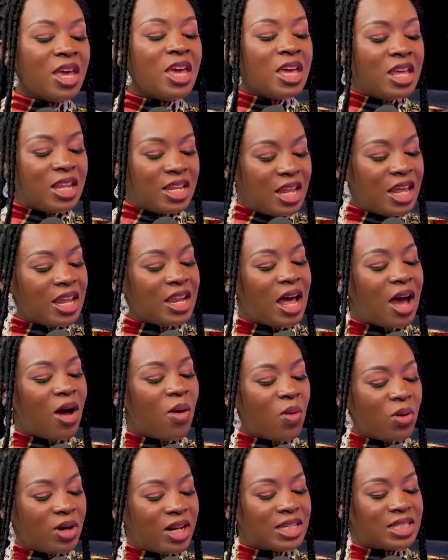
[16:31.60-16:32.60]
Then I
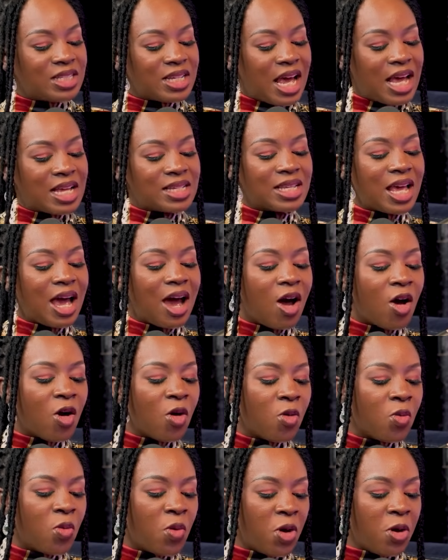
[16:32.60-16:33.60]
wanted to ask
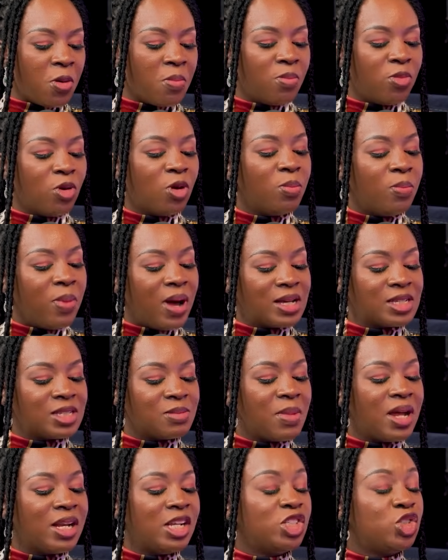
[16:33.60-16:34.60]
how blood banks
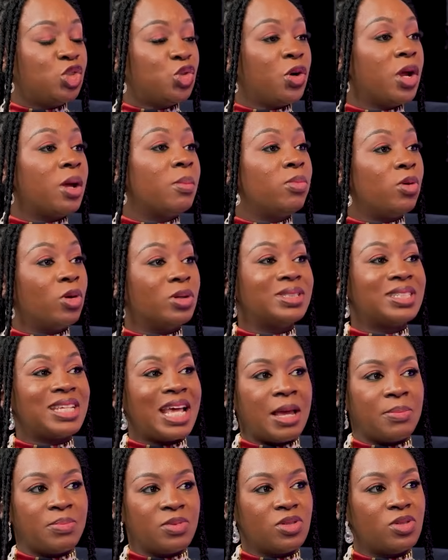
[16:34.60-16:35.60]
manage rare blood
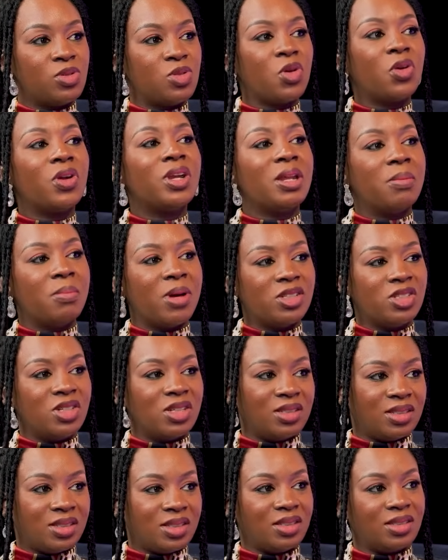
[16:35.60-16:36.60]
types during
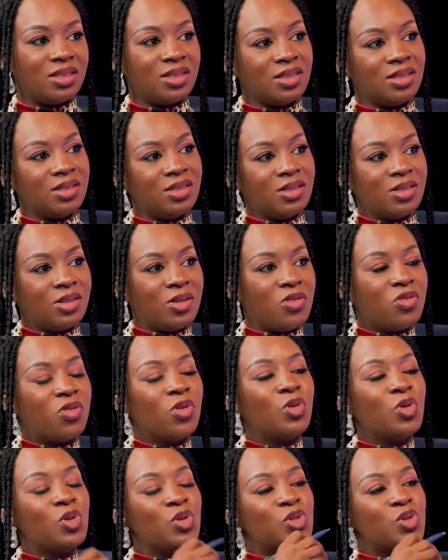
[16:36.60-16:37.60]
emergencies. For
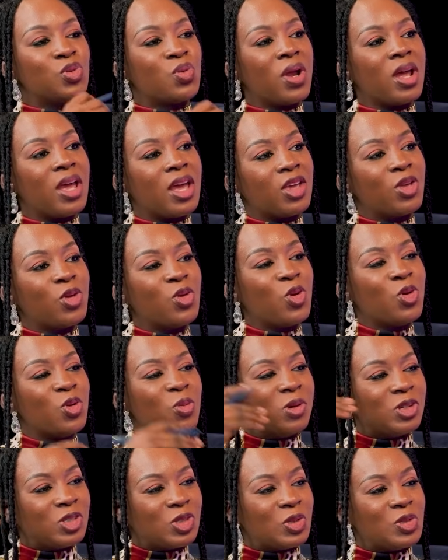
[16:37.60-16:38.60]
those rare, you
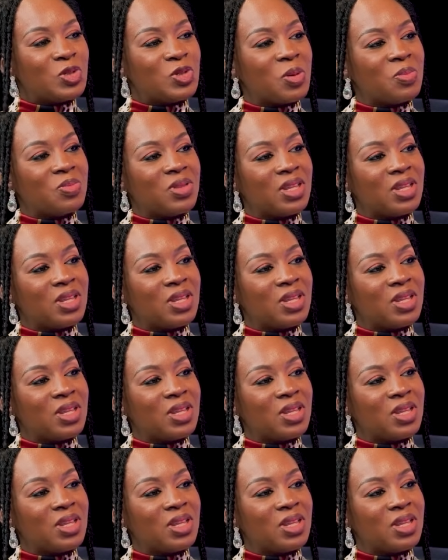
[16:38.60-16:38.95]
mentioned something